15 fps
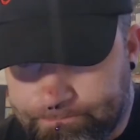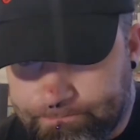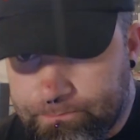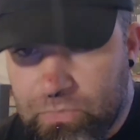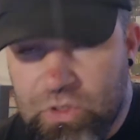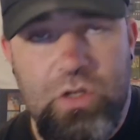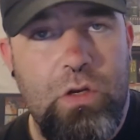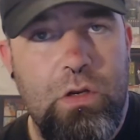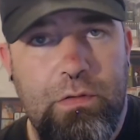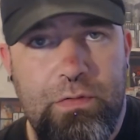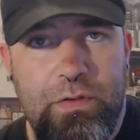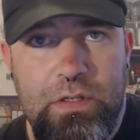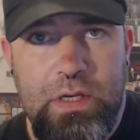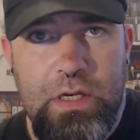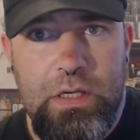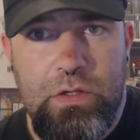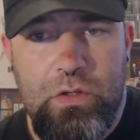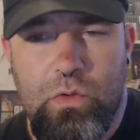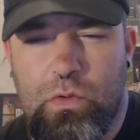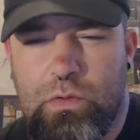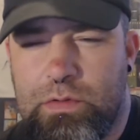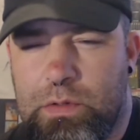Started off as a
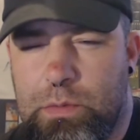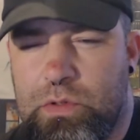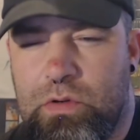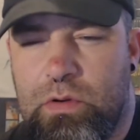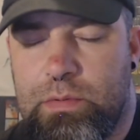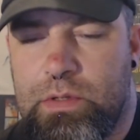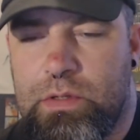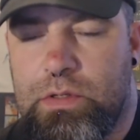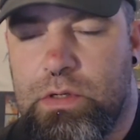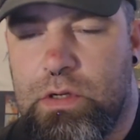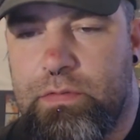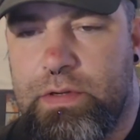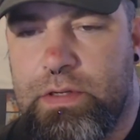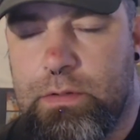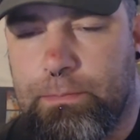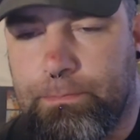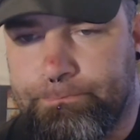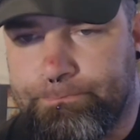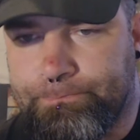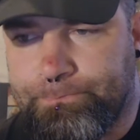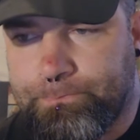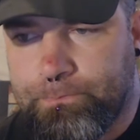sort of subscription service,
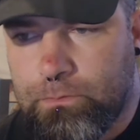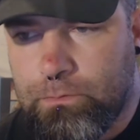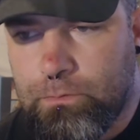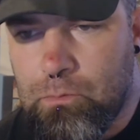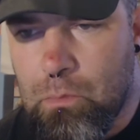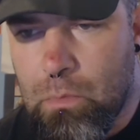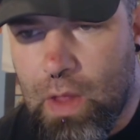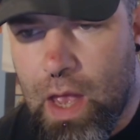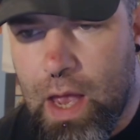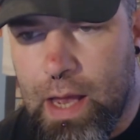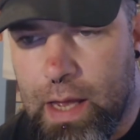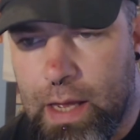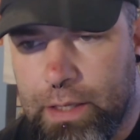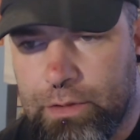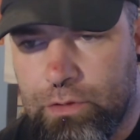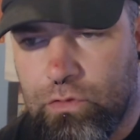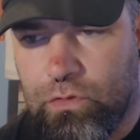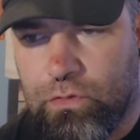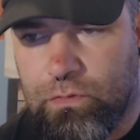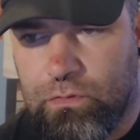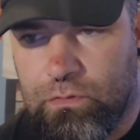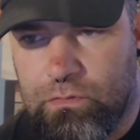
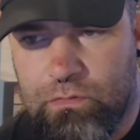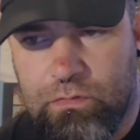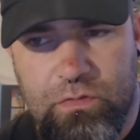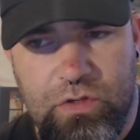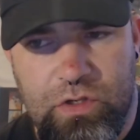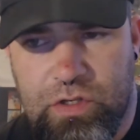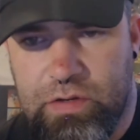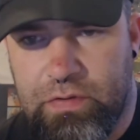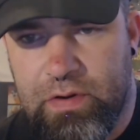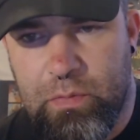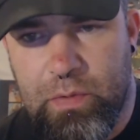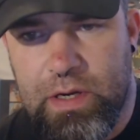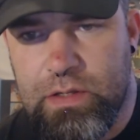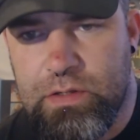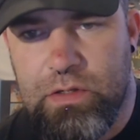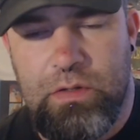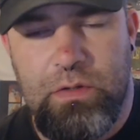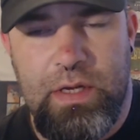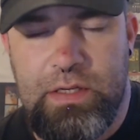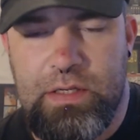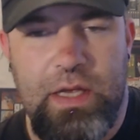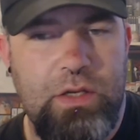and just generally went into
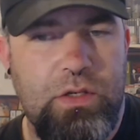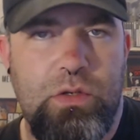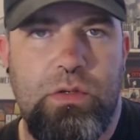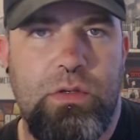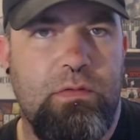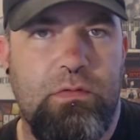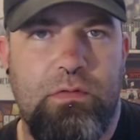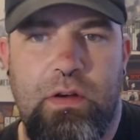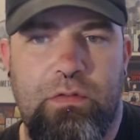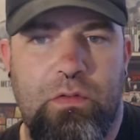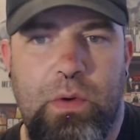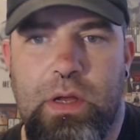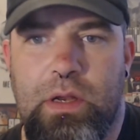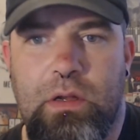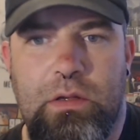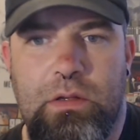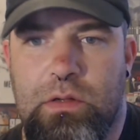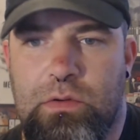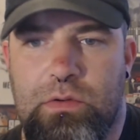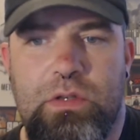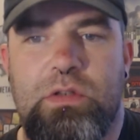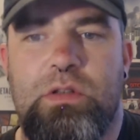let's get juice in for everywhere, like, as long
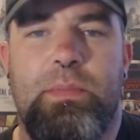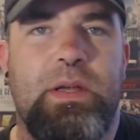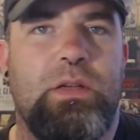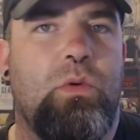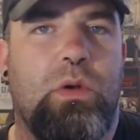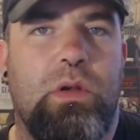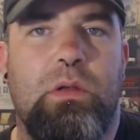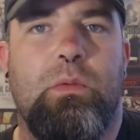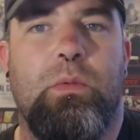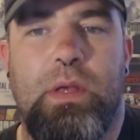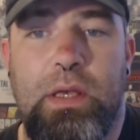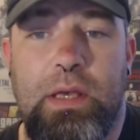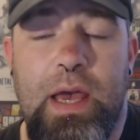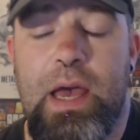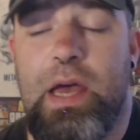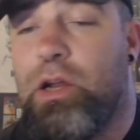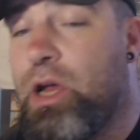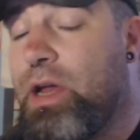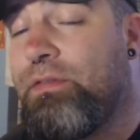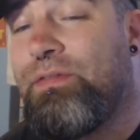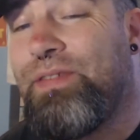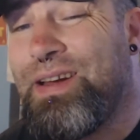as it's the best quality that we can get. And I
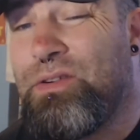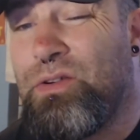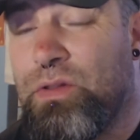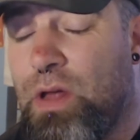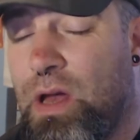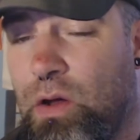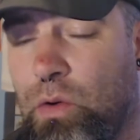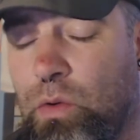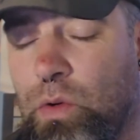have found on the whole,